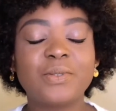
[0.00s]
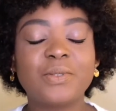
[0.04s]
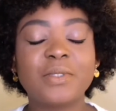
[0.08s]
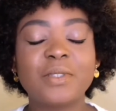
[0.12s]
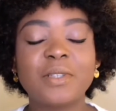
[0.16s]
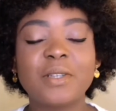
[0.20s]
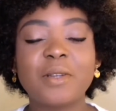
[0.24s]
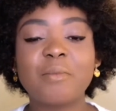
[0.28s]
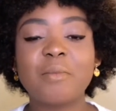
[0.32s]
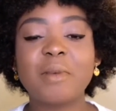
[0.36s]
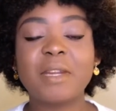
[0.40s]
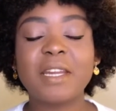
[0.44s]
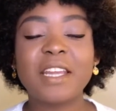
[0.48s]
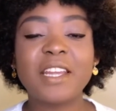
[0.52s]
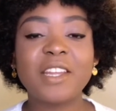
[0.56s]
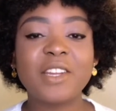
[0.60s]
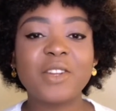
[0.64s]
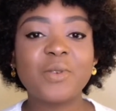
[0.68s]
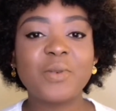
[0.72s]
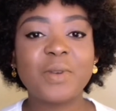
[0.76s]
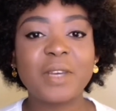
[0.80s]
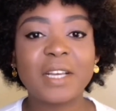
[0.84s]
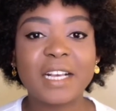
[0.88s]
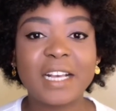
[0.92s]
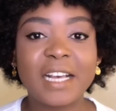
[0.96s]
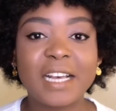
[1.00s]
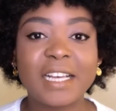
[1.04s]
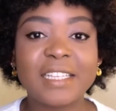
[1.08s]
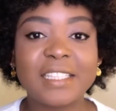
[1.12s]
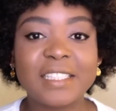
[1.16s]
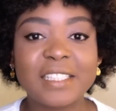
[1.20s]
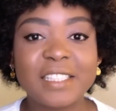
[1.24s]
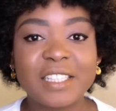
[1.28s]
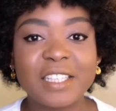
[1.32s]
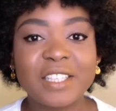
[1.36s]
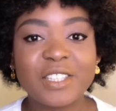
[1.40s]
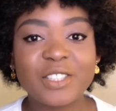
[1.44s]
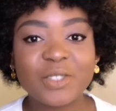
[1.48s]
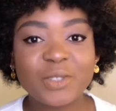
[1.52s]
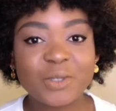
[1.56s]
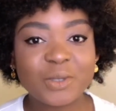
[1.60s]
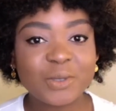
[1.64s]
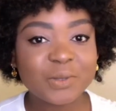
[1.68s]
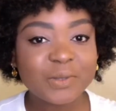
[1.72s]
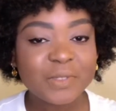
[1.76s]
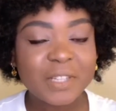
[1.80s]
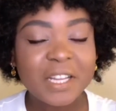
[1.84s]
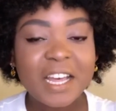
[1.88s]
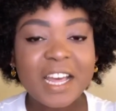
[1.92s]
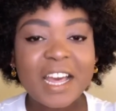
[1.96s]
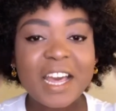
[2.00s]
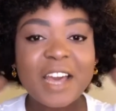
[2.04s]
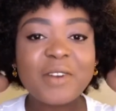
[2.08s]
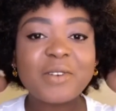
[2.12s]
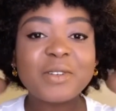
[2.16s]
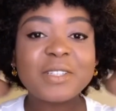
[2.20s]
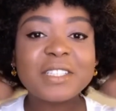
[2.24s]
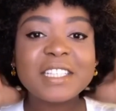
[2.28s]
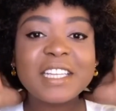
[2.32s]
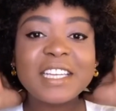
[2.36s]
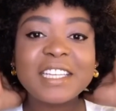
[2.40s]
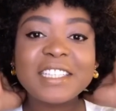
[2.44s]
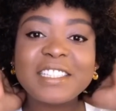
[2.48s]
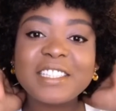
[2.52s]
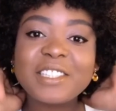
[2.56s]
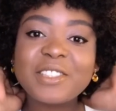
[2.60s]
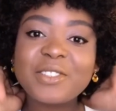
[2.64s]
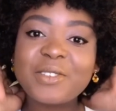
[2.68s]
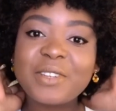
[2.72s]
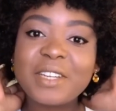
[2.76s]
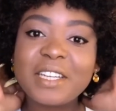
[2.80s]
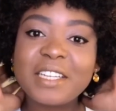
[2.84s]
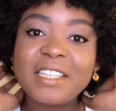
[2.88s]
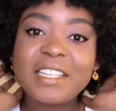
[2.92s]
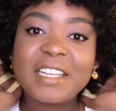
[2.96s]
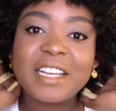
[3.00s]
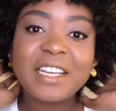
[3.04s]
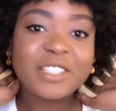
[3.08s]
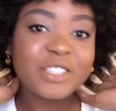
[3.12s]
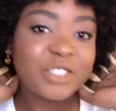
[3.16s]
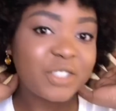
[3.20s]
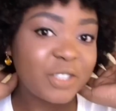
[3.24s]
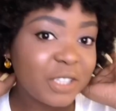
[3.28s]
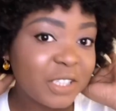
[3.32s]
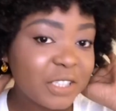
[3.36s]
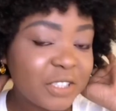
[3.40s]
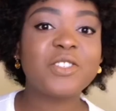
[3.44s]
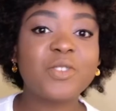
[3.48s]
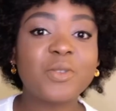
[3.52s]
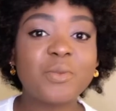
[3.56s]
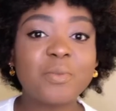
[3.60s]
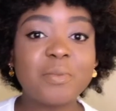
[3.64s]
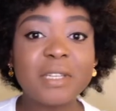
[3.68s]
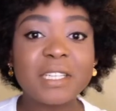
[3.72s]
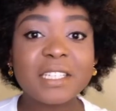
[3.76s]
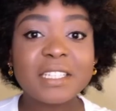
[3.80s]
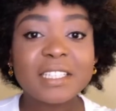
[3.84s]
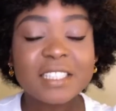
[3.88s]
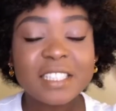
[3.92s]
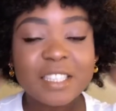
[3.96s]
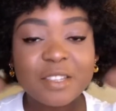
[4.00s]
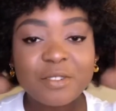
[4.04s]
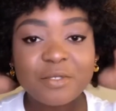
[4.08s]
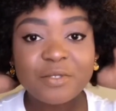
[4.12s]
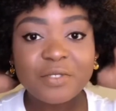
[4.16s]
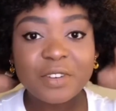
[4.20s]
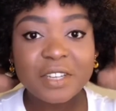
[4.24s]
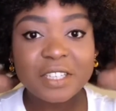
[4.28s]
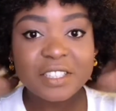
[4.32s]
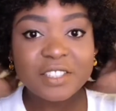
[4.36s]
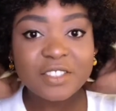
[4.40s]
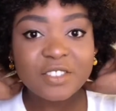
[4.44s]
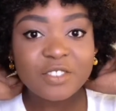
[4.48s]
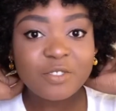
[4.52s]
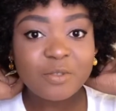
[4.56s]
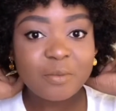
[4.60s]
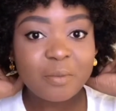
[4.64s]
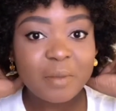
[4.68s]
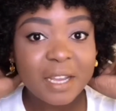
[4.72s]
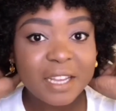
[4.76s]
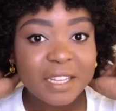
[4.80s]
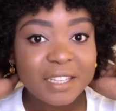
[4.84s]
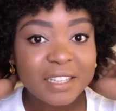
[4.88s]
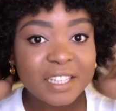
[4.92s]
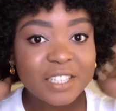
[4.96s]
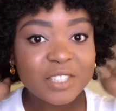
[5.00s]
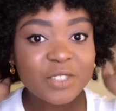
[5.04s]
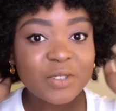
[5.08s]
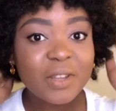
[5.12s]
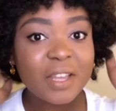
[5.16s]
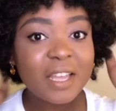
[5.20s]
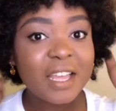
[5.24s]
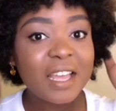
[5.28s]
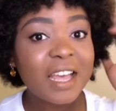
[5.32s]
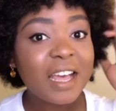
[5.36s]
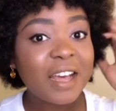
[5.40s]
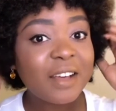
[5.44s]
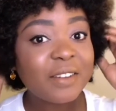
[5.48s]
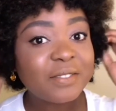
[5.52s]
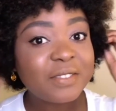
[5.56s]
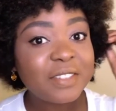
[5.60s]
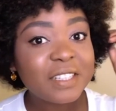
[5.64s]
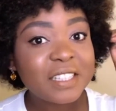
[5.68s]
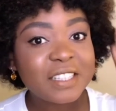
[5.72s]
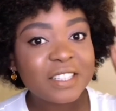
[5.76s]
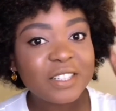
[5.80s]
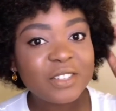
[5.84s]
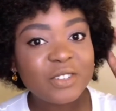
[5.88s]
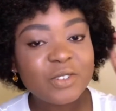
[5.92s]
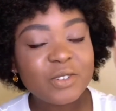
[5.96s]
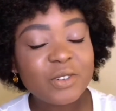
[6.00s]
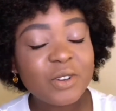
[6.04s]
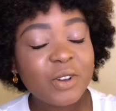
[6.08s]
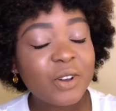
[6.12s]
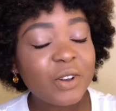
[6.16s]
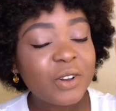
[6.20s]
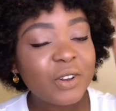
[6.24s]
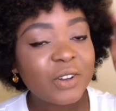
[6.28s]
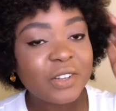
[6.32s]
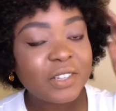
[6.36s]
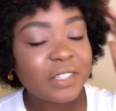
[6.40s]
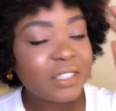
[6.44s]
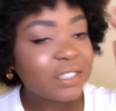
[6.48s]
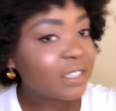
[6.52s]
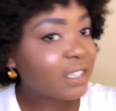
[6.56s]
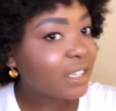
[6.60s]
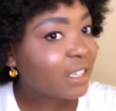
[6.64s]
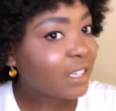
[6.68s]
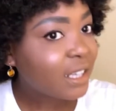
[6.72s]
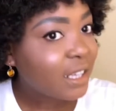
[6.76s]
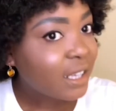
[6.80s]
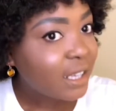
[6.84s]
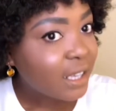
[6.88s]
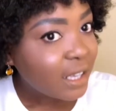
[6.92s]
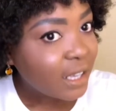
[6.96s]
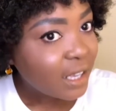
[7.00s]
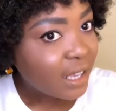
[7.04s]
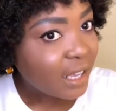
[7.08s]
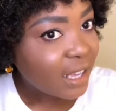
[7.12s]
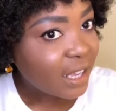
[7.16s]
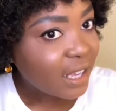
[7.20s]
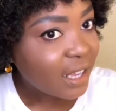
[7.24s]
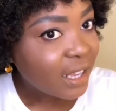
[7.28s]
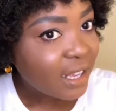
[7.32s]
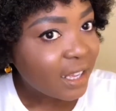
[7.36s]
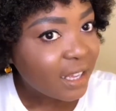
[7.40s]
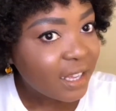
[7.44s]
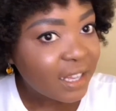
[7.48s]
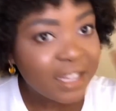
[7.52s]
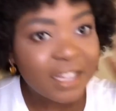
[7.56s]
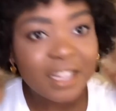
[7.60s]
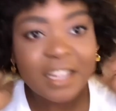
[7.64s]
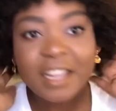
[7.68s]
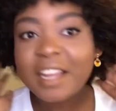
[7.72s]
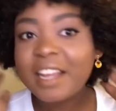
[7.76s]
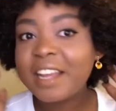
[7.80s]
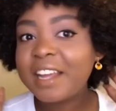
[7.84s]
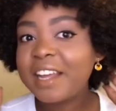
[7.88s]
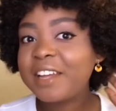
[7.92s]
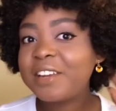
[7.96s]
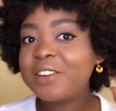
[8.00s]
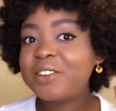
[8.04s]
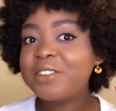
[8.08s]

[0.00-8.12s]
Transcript: but anyway guys so I was getting ready actually to meet some friends of mine that's why I have this look on I don't